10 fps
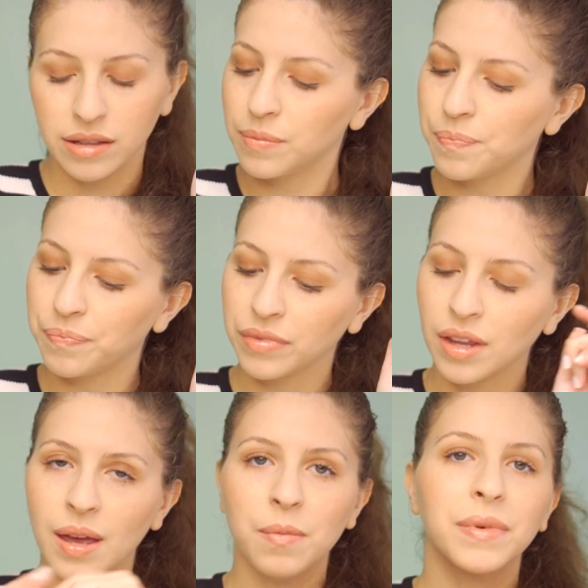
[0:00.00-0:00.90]

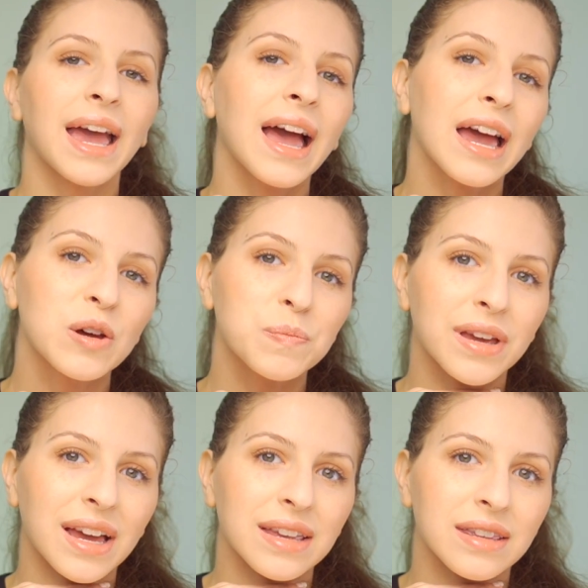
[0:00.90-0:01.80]
Yeah, I hope you
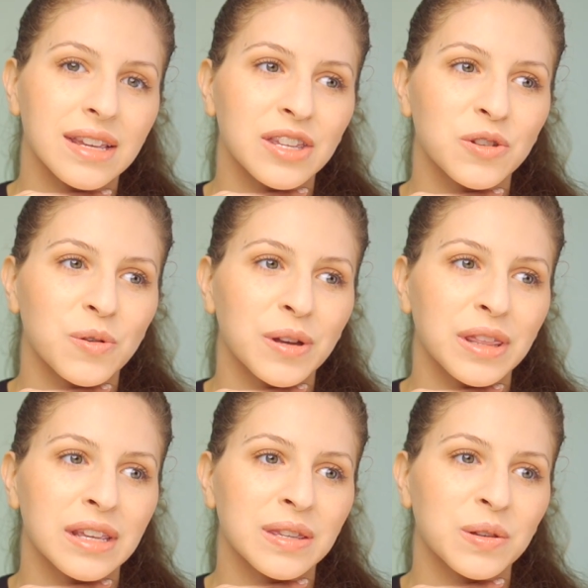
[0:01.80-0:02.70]
guys enjoyed
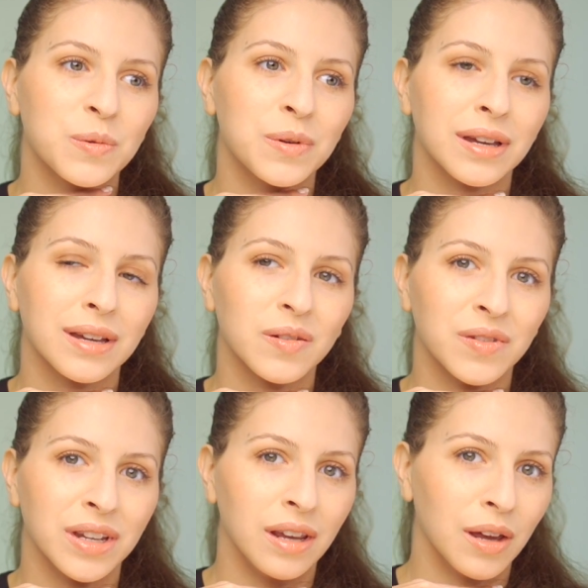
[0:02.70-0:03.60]
this quick
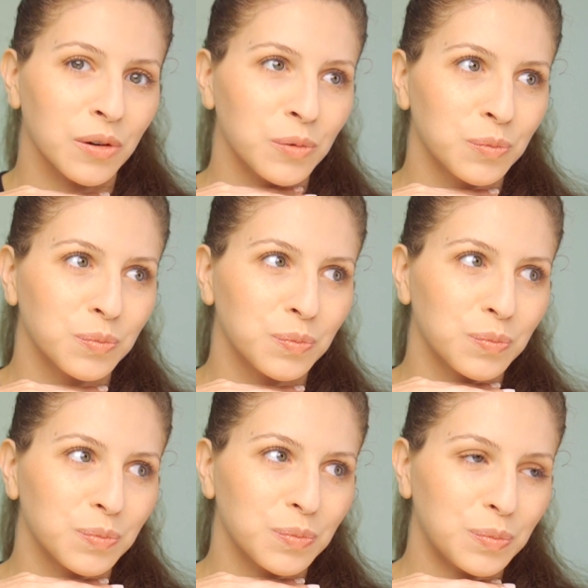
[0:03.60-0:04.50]
video.
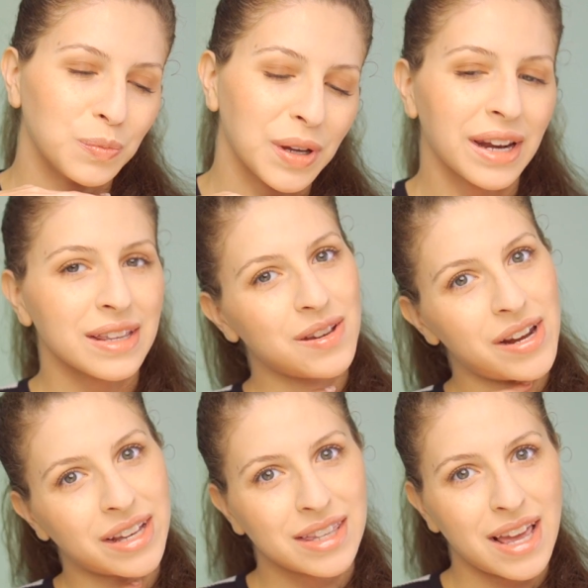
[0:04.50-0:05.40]
And until
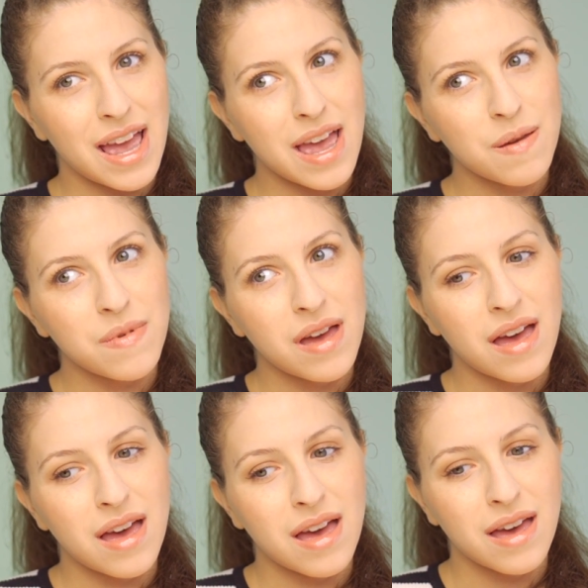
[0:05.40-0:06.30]
next time,
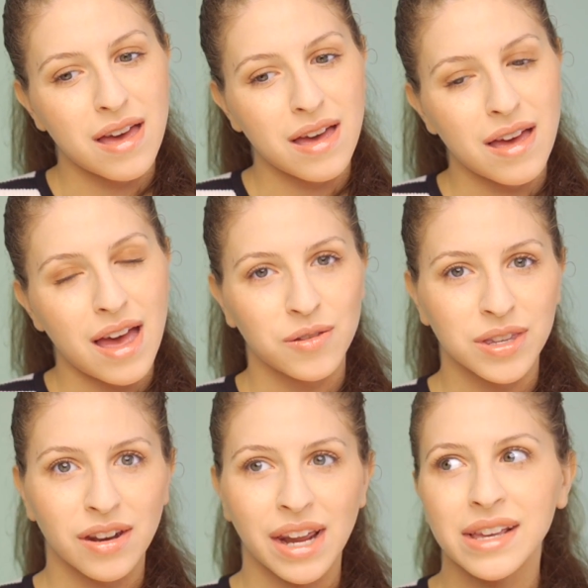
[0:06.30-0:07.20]
I'll
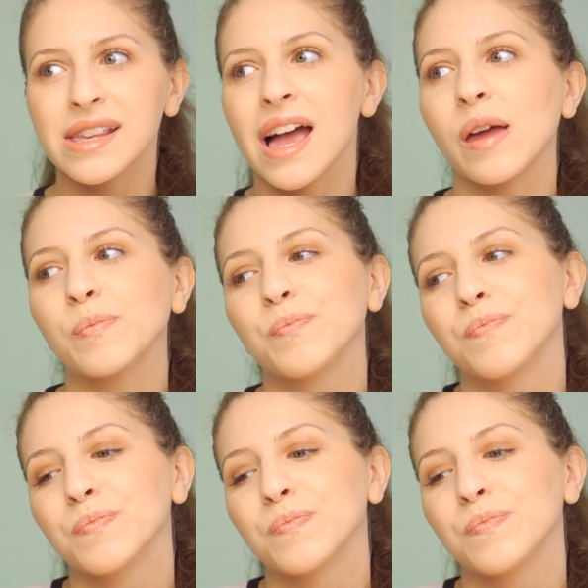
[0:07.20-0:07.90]
see you next time.